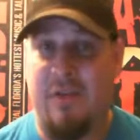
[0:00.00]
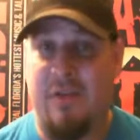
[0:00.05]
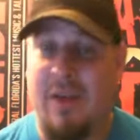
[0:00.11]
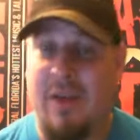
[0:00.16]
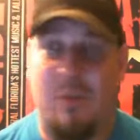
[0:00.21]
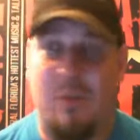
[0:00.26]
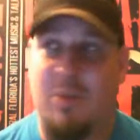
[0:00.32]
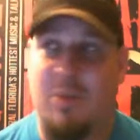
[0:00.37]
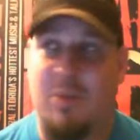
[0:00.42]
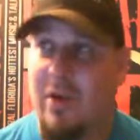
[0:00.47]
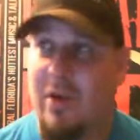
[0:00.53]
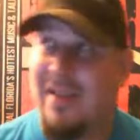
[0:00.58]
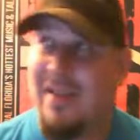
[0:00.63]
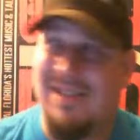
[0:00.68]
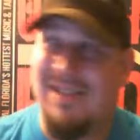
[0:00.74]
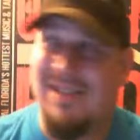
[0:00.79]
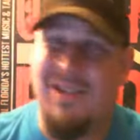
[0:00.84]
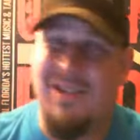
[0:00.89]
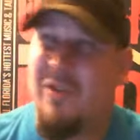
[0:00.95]
And we're
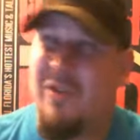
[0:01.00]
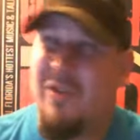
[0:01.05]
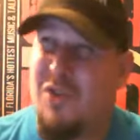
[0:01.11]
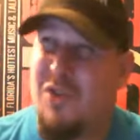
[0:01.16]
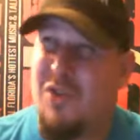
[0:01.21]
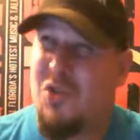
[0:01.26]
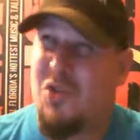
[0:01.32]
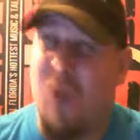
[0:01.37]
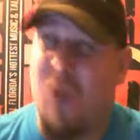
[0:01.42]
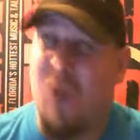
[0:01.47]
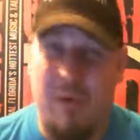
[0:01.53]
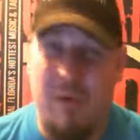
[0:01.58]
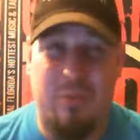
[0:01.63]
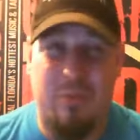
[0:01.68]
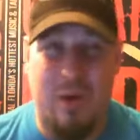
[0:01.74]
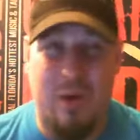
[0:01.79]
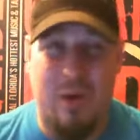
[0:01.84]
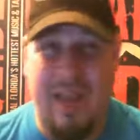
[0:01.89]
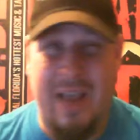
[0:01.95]
broadcasting to over 12
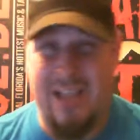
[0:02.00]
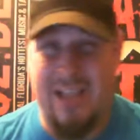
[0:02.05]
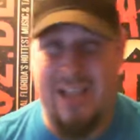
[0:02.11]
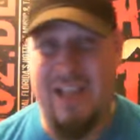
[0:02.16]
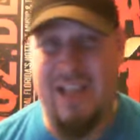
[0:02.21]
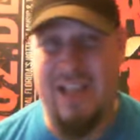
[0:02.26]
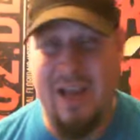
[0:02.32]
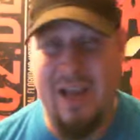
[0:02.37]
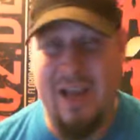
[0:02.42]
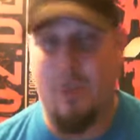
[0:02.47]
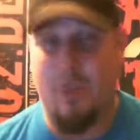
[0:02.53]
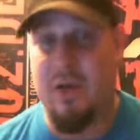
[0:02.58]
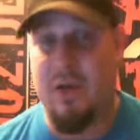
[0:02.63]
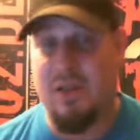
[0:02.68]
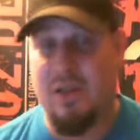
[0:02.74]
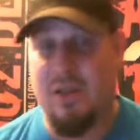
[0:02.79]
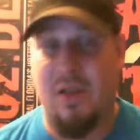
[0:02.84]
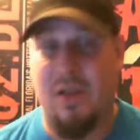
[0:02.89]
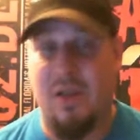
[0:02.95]
broadcasting
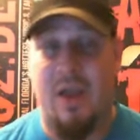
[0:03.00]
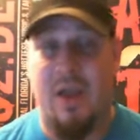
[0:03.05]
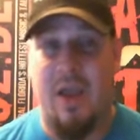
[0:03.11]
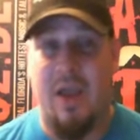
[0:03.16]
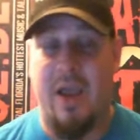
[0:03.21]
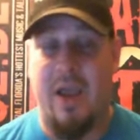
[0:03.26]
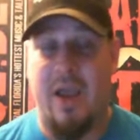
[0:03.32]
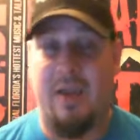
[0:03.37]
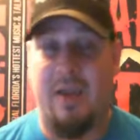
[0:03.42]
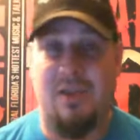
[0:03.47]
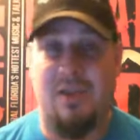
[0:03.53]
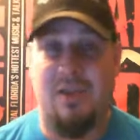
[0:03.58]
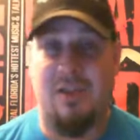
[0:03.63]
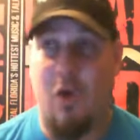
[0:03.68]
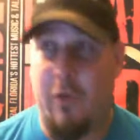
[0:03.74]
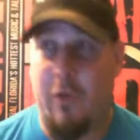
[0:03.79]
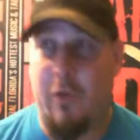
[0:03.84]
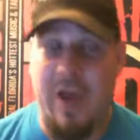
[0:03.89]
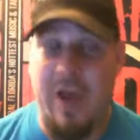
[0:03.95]
networks and to
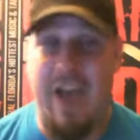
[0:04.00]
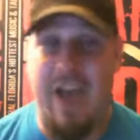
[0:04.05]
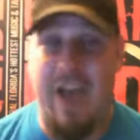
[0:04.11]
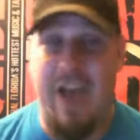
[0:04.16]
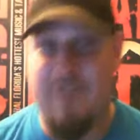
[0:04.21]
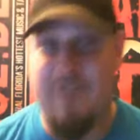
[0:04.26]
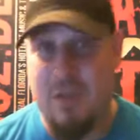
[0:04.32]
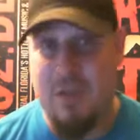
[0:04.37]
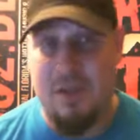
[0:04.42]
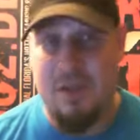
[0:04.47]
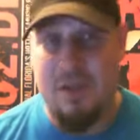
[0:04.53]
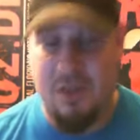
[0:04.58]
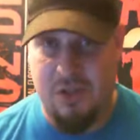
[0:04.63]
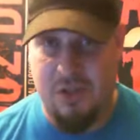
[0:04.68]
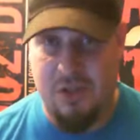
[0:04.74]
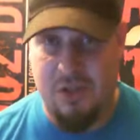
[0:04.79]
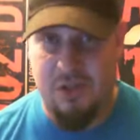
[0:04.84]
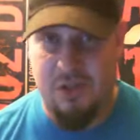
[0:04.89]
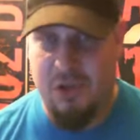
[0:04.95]
over 500,000
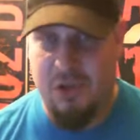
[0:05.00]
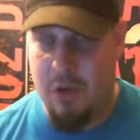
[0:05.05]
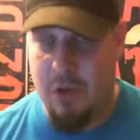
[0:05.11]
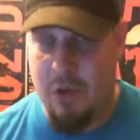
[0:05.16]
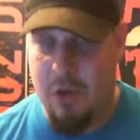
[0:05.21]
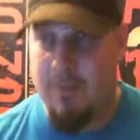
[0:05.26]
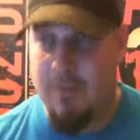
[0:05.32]
listeners. So,